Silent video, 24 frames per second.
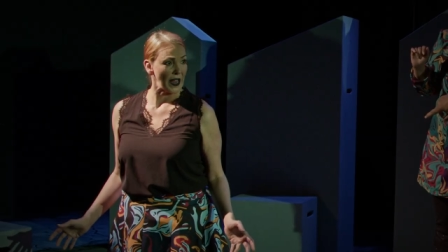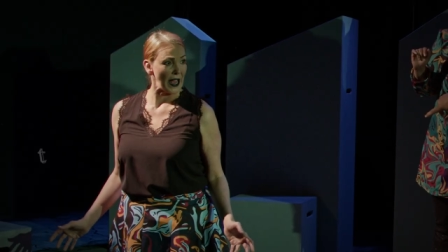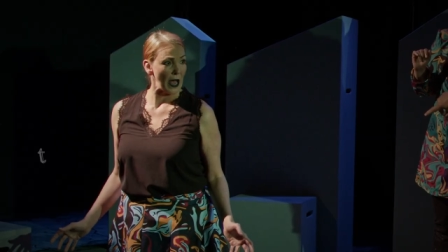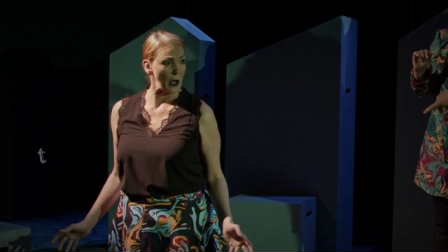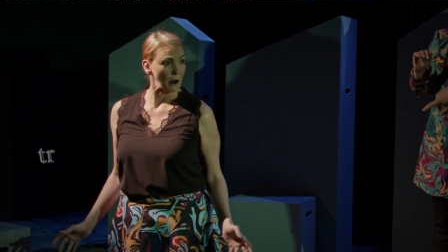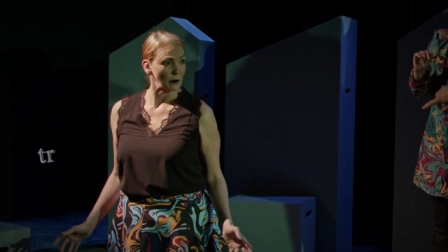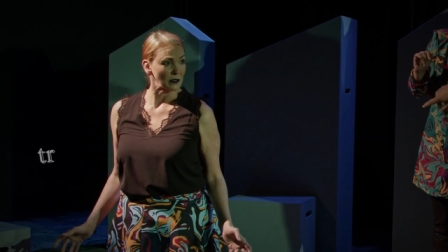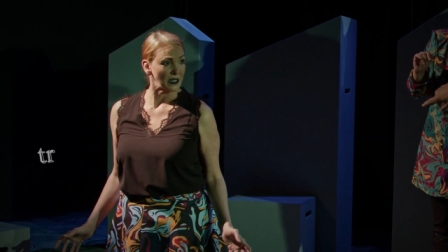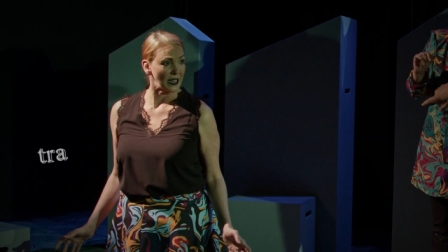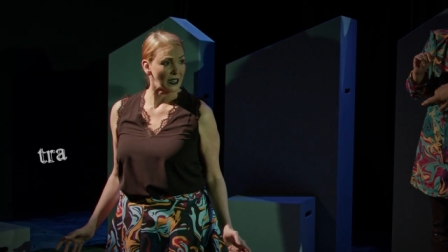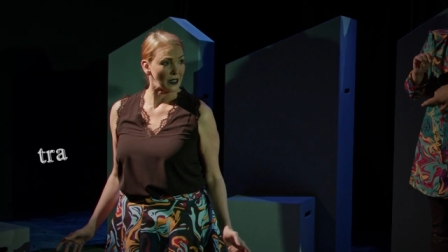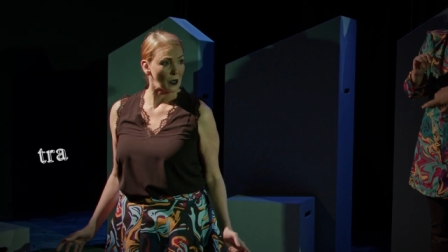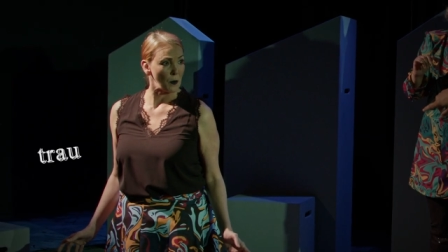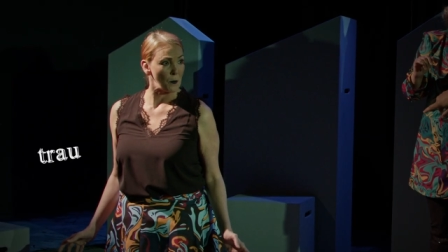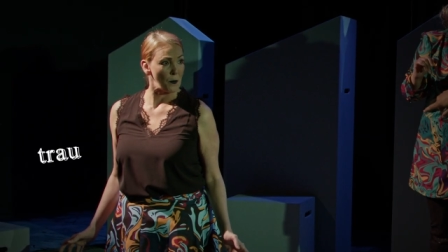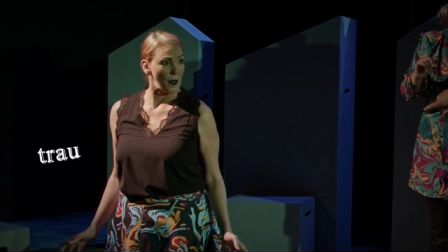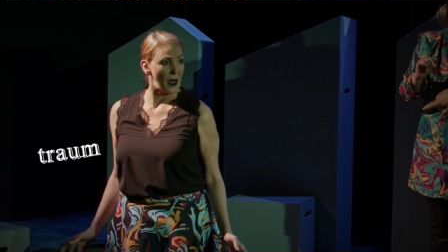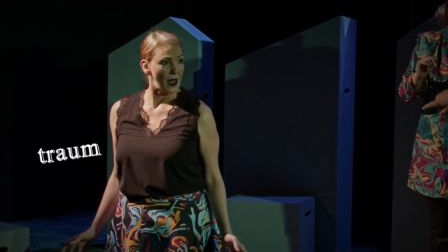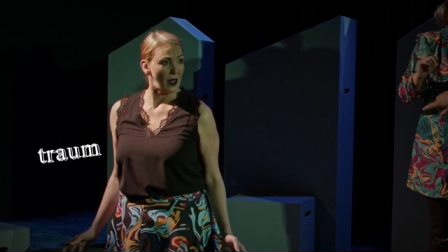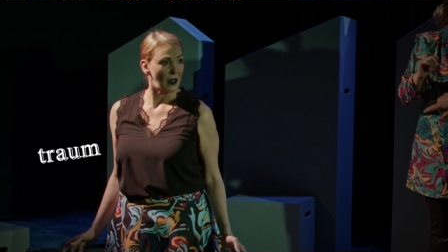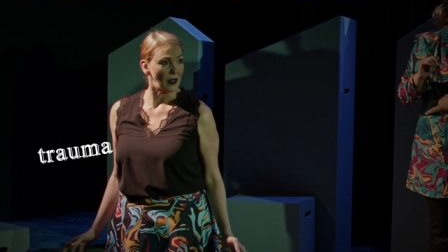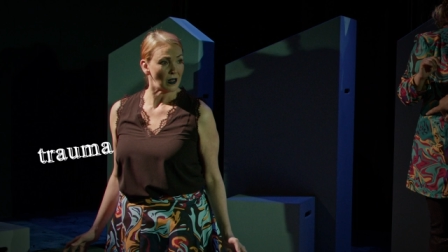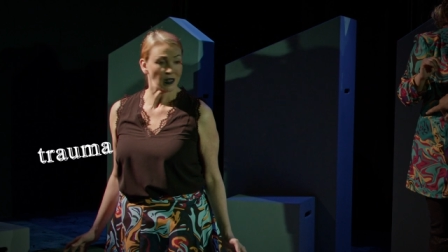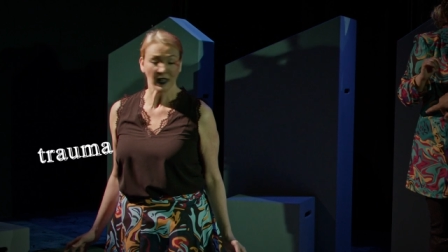out like a
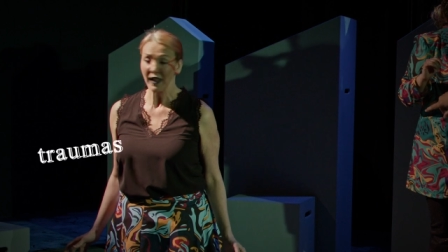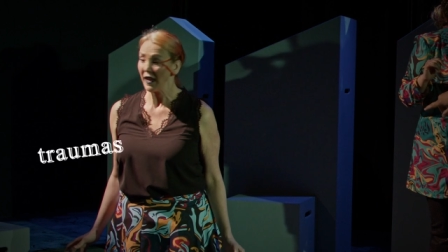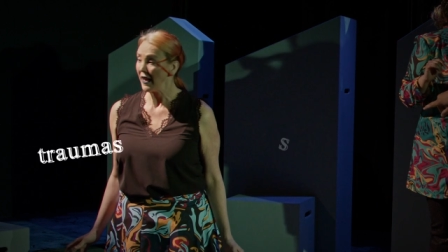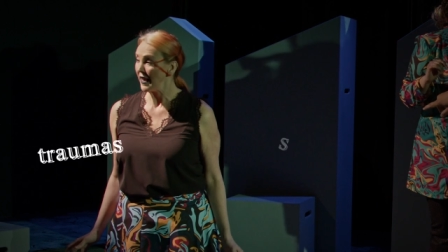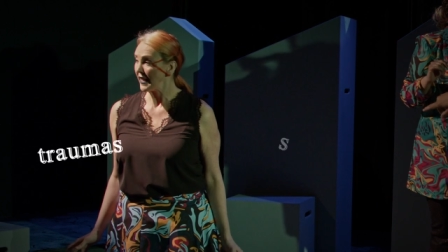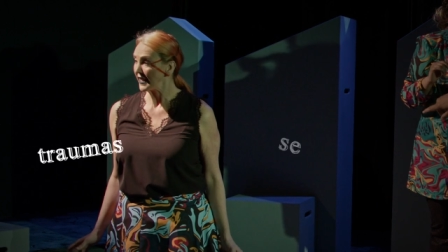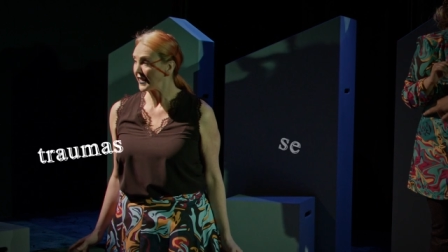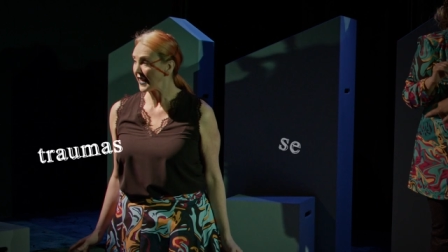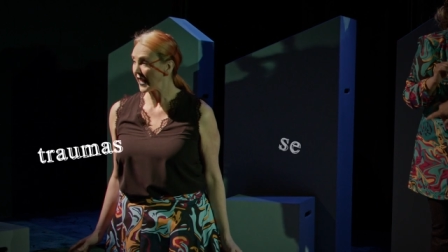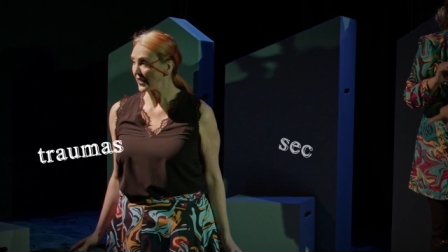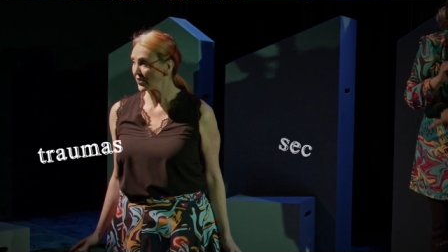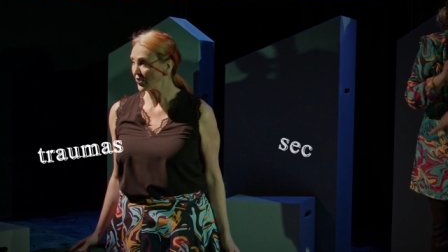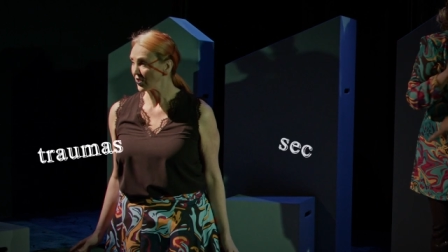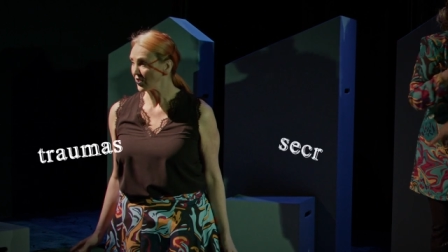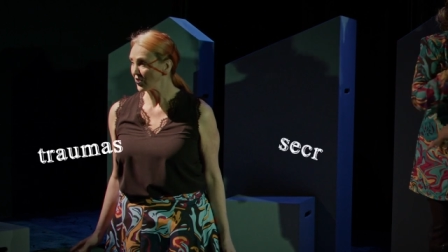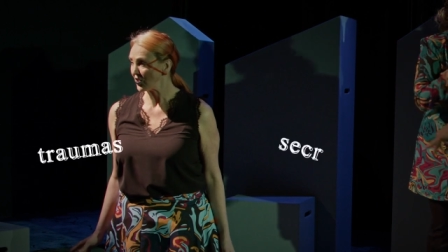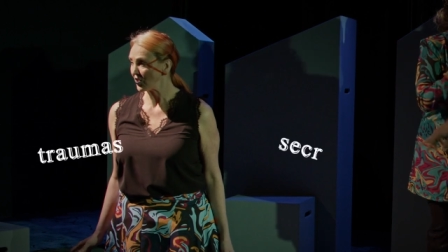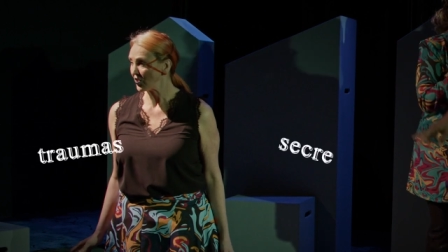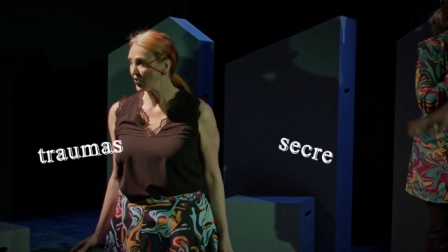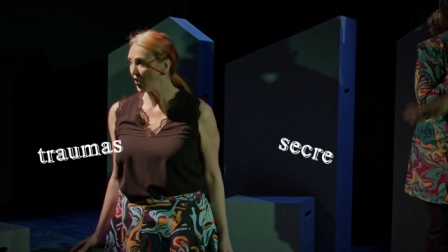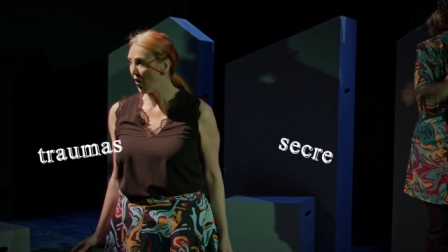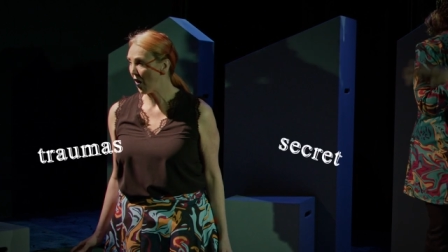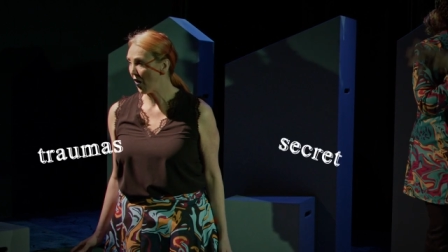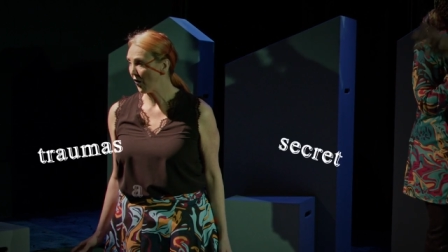bell, yet
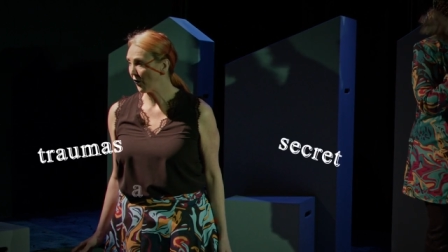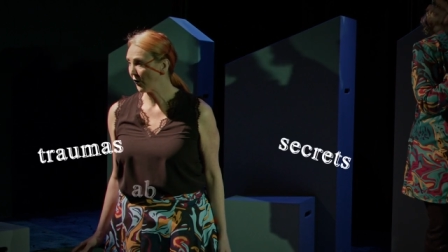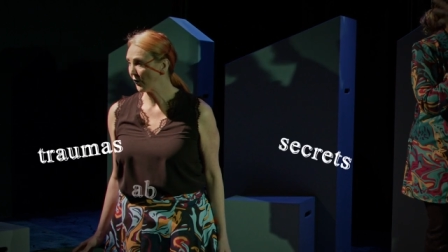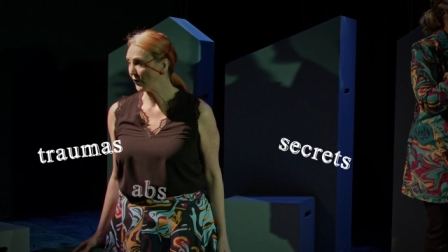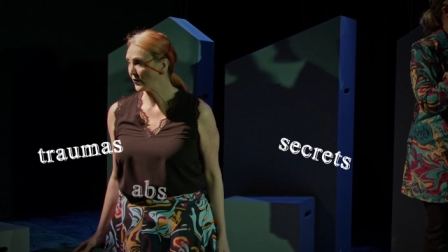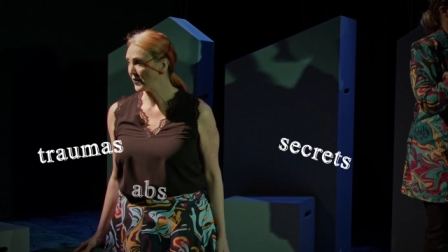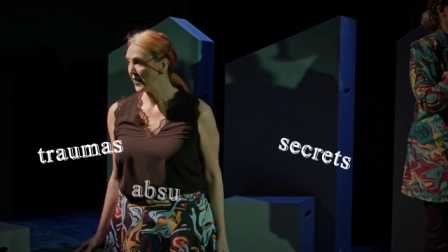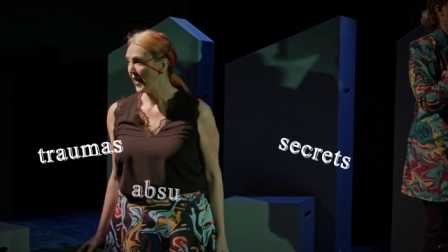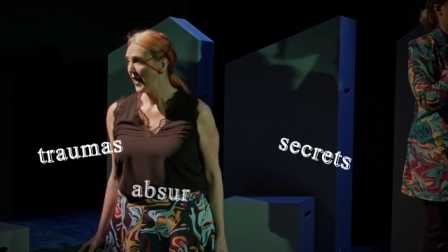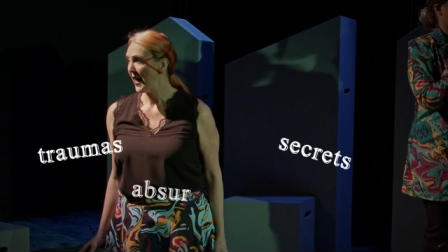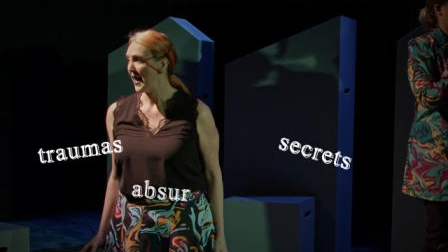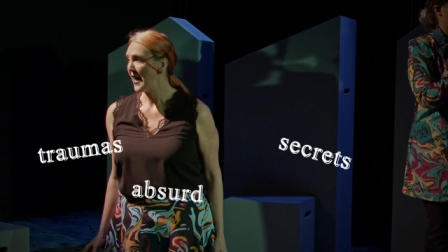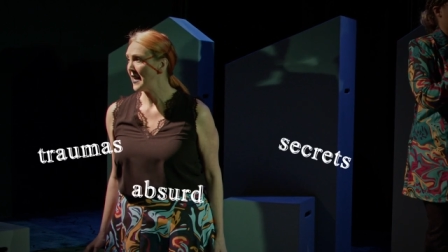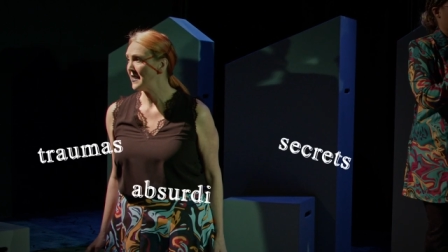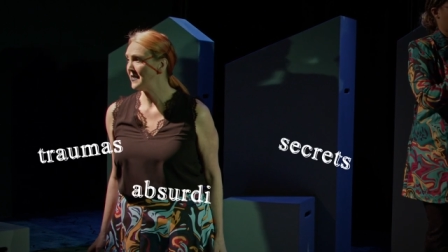soft